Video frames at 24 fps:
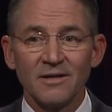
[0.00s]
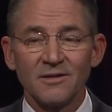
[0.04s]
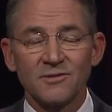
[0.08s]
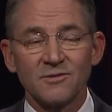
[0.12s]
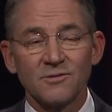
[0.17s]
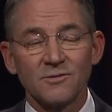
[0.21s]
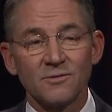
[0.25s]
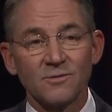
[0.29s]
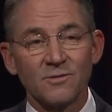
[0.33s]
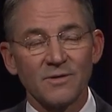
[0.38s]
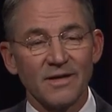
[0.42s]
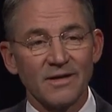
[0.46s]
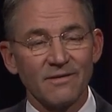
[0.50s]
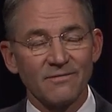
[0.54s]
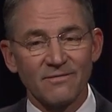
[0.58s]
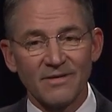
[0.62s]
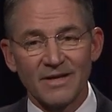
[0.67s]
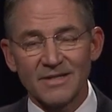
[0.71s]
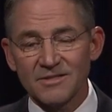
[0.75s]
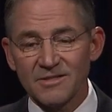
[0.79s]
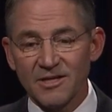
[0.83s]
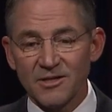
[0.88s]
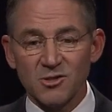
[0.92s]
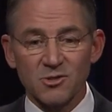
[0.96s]
to
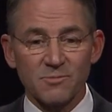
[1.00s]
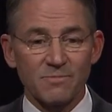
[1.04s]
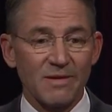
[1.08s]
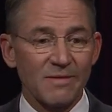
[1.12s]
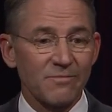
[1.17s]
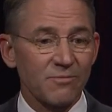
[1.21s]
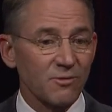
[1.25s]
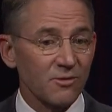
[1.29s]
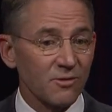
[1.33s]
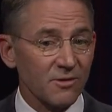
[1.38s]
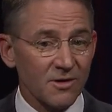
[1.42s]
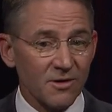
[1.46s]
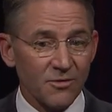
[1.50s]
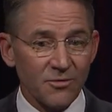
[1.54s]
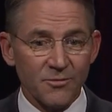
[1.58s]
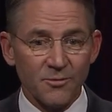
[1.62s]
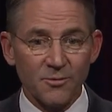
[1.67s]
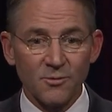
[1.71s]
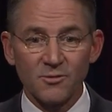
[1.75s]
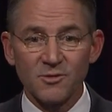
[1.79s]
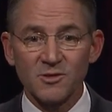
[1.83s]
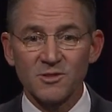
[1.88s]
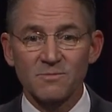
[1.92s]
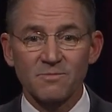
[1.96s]
investigators, people looking
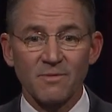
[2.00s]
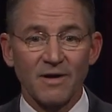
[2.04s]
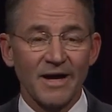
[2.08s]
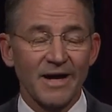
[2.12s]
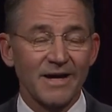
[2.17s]
through this,